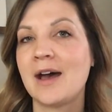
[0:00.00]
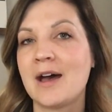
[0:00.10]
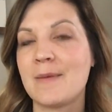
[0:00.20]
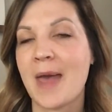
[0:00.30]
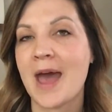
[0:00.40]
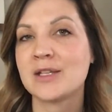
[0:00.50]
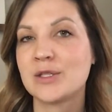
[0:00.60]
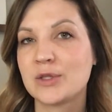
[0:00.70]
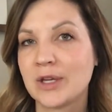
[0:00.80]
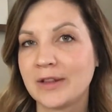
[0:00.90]
as
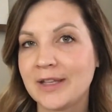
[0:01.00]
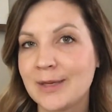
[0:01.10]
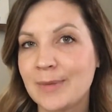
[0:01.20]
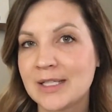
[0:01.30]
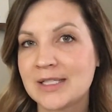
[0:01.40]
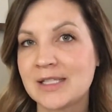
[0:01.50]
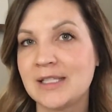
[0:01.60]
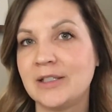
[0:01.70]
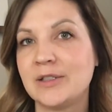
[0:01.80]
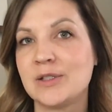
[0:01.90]
strictly, but
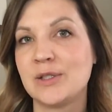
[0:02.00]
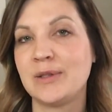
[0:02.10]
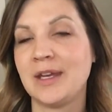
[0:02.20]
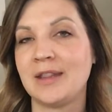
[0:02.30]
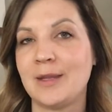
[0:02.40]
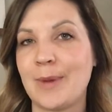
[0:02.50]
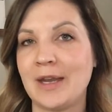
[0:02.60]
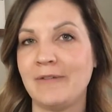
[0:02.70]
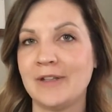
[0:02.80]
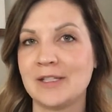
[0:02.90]
still to get the
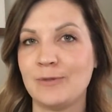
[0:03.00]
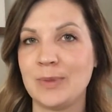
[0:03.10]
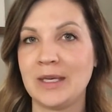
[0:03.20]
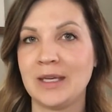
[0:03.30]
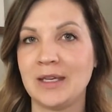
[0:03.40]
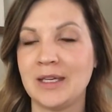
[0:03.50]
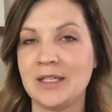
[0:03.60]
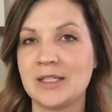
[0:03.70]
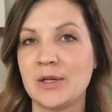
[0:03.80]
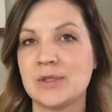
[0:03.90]
benefits of being in
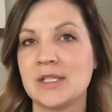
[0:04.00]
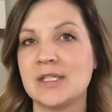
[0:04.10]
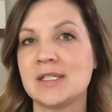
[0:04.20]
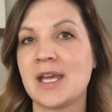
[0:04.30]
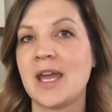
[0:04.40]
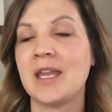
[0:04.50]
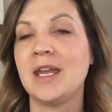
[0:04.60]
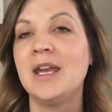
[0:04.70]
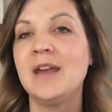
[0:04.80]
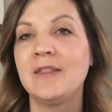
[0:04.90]
ketosis. And
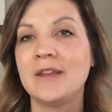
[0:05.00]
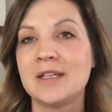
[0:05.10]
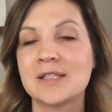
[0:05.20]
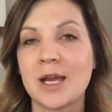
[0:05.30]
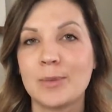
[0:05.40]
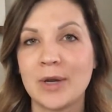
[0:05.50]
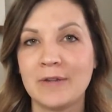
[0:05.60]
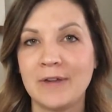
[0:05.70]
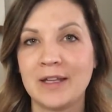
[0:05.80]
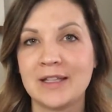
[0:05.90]
these are
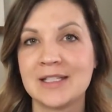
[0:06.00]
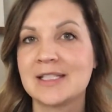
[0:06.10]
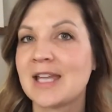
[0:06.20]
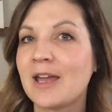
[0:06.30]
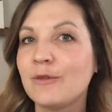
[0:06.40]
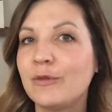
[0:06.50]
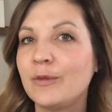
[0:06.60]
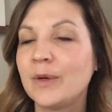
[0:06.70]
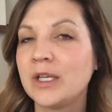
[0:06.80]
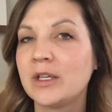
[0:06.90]
perfectly
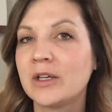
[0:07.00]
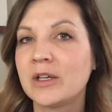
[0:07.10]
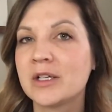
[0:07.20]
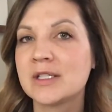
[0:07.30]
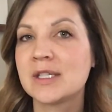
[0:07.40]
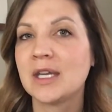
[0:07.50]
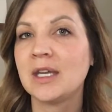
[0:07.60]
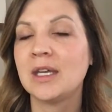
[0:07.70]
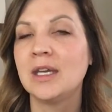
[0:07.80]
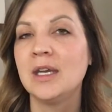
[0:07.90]
safe when you're
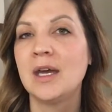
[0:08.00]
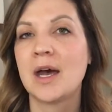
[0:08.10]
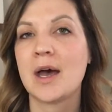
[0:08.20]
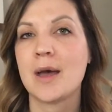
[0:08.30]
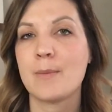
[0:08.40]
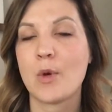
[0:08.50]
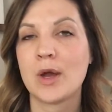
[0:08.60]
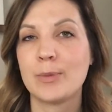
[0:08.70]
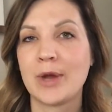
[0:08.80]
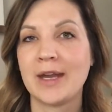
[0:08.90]
nursing
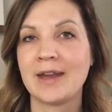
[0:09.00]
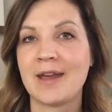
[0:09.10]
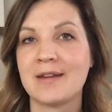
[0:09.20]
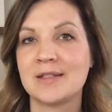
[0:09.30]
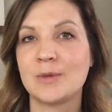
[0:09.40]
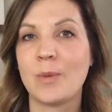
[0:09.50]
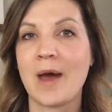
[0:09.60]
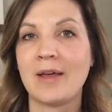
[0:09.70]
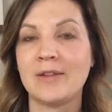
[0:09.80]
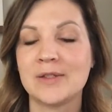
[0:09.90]
or pregnant as
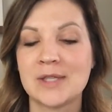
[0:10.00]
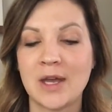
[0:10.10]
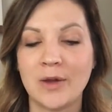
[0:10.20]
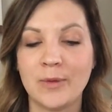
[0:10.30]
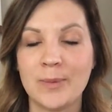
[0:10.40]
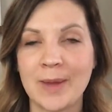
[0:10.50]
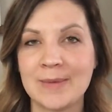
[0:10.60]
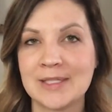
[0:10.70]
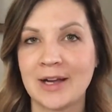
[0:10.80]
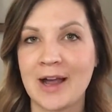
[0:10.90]
well. So
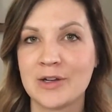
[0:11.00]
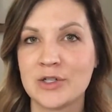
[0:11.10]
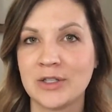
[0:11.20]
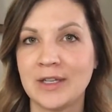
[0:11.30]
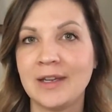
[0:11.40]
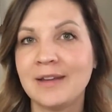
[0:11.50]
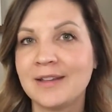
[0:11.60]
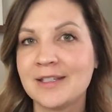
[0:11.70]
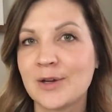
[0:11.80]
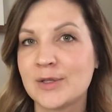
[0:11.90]
babies are actually in
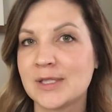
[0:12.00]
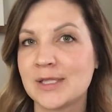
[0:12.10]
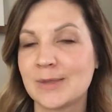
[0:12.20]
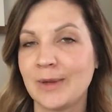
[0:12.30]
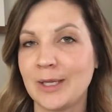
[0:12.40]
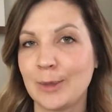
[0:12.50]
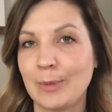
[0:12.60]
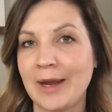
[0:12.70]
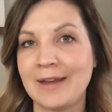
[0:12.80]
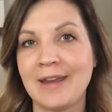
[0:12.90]
ketosis when you're
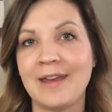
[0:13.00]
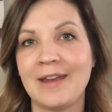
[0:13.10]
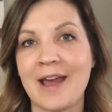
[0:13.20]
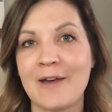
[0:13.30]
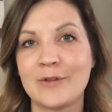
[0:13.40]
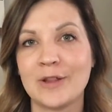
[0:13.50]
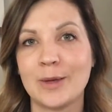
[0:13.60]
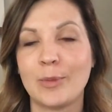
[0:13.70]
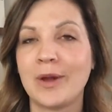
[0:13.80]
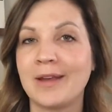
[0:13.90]
pregnant and after they're